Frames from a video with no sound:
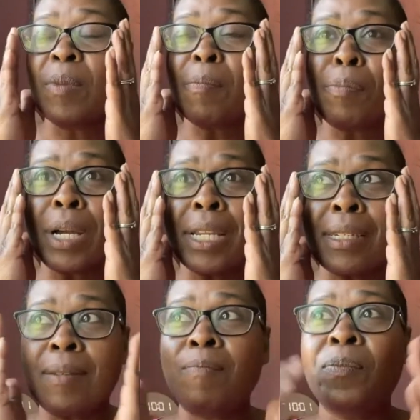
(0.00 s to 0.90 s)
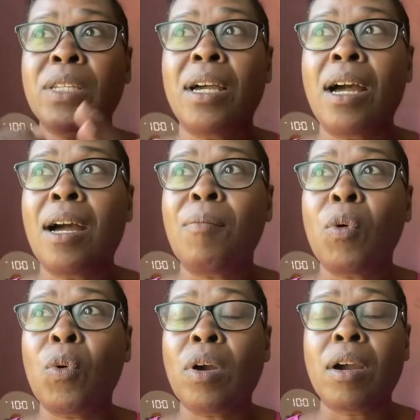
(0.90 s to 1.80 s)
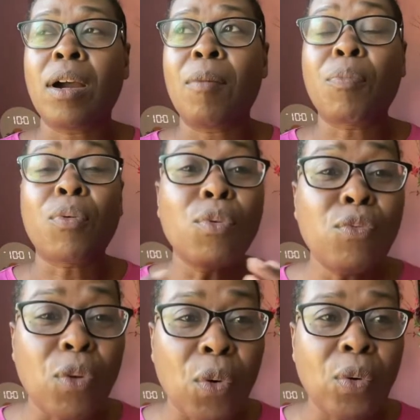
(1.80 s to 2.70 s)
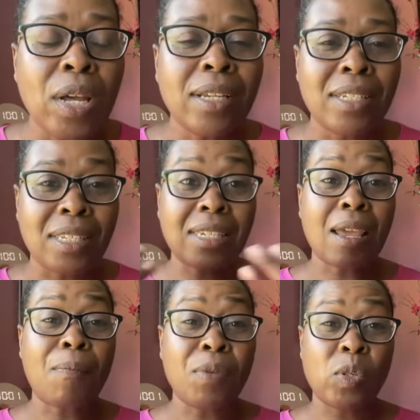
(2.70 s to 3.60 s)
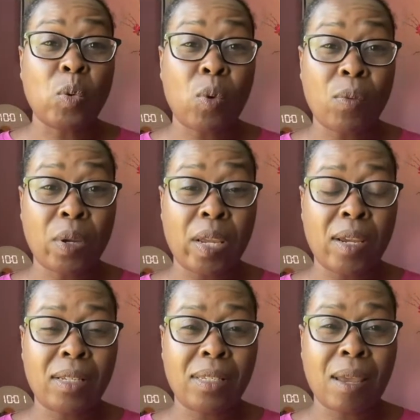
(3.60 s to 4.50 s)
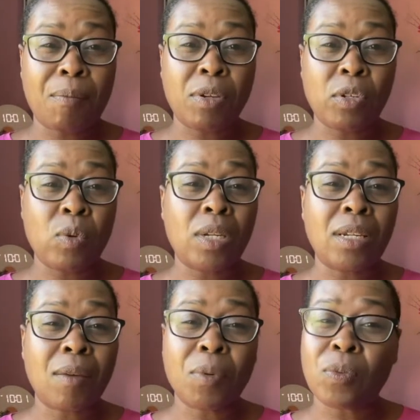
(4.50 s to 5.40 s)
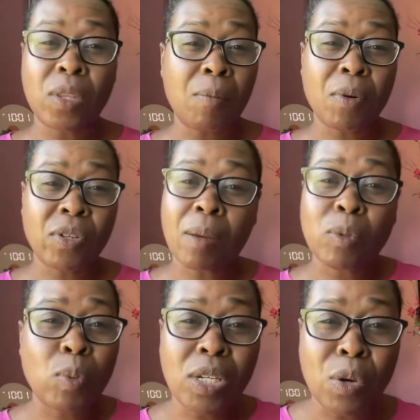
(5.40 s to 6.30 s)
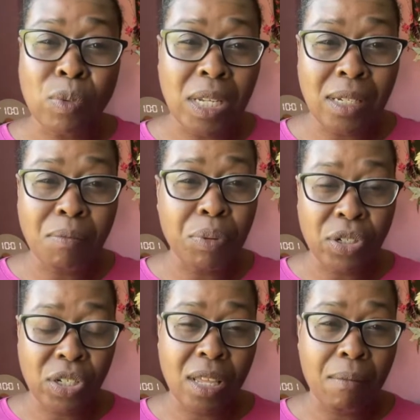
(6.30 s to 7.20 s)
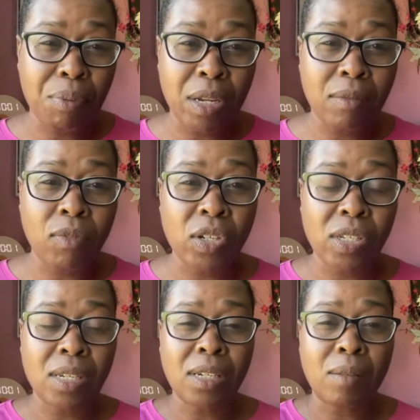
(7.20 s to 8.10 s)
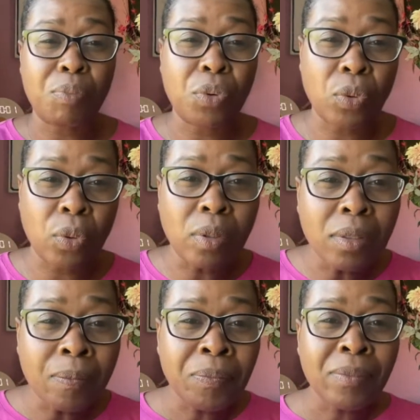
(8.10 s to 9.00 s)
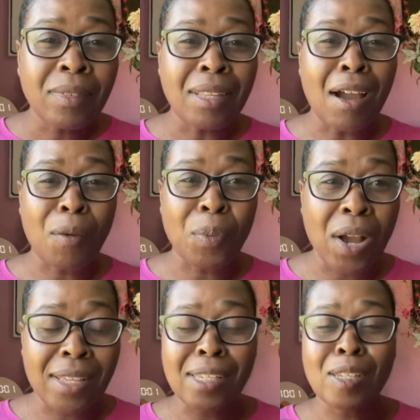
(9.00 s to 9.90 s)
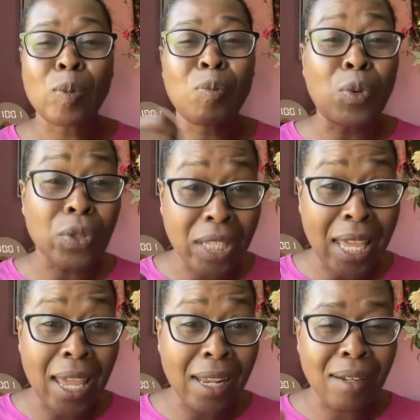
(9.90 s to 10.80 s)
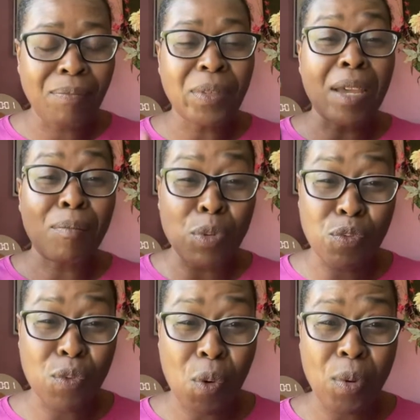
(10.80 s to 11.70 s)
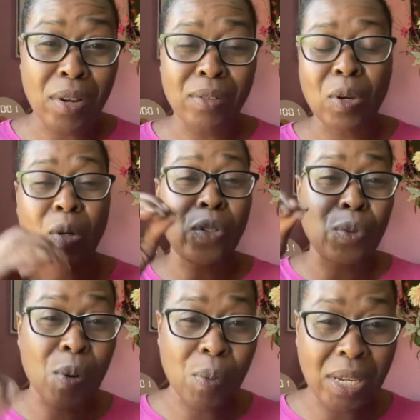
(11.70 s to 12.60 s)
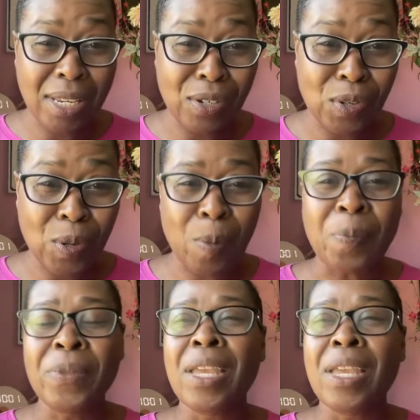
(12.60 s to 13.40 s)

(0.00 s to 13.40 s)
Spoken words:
button or approval to step into what we're here to step into. And a number of times we don't need to push that button. We just need to pull our process, pull the gate, and move forward or do what we need to do.